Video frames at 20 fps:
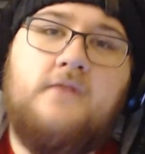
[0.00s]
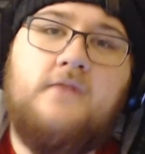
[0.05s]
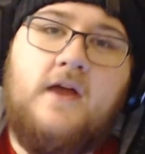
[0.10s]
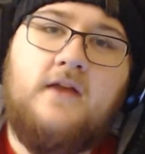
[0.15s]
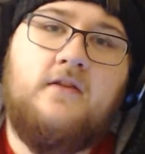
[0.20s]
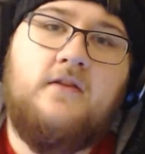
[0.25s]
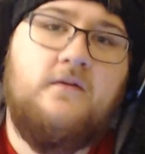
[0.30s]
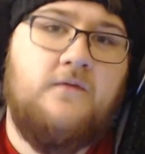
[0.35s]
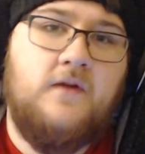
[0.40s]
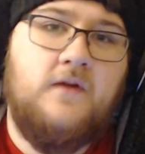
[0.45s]

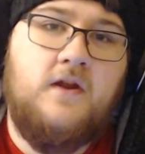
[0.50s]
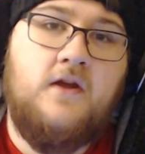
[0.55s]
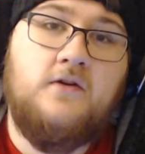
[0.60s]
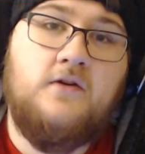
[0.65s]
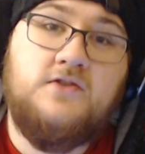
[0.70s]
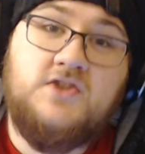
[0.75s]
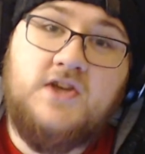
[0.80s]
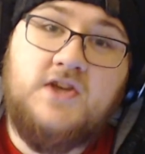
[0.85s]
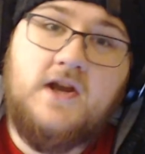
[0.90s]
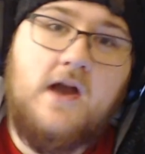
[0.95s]
like the video,
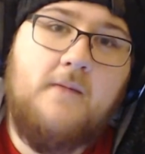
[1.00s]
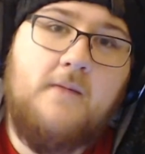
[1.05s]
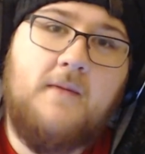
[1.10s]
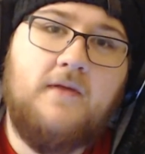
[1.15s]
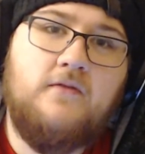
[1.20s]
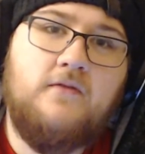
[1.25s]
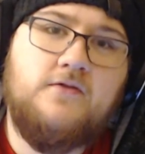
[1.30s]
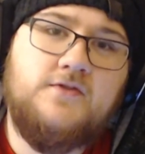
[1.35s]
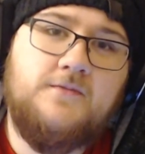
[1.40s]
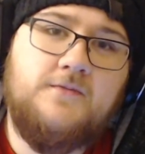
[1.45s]
check out my
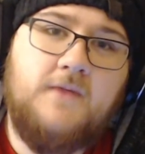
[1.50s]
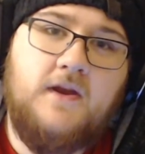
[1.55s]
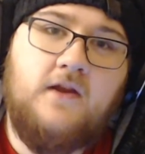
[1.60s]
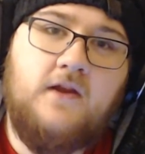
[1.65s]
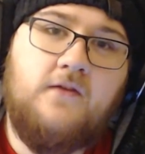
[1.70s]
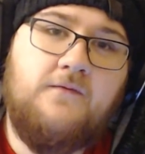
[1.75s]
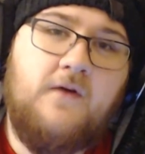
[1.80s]
social medias,